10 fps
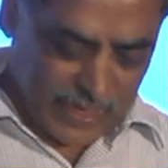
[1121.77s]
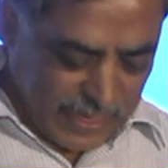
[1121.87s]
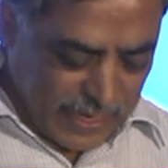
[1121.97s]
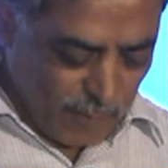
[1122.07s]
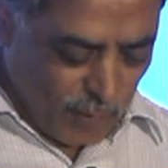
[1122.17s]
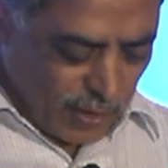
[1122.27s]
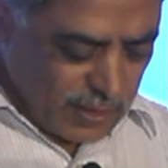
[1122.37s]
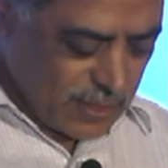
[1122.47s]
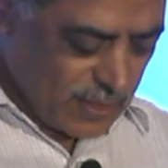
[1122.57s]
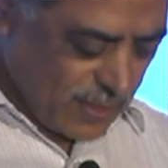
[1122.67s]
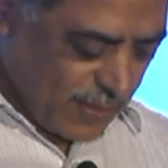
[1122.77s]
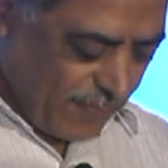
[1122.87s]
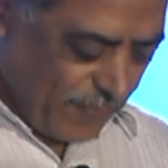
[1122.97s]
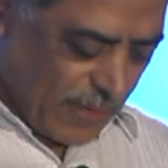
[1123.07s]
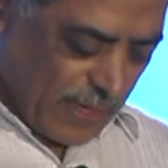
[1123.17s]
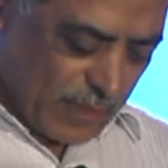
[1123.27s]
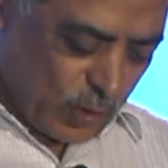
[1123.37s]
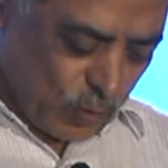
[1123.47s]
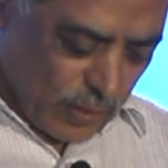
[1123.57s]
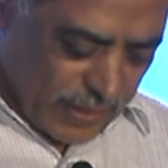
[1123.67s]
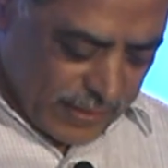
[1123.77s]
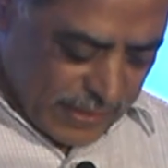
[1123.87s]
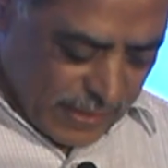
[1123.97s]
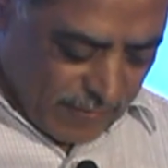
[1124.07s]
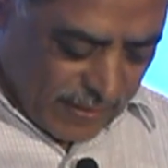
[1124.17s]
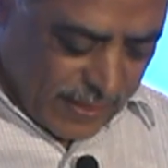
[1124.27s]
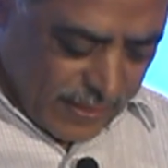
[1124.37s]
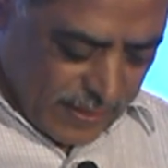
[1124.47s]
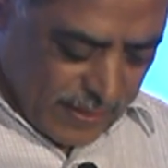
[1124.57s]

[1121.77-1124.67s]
In a watch, a jewel is required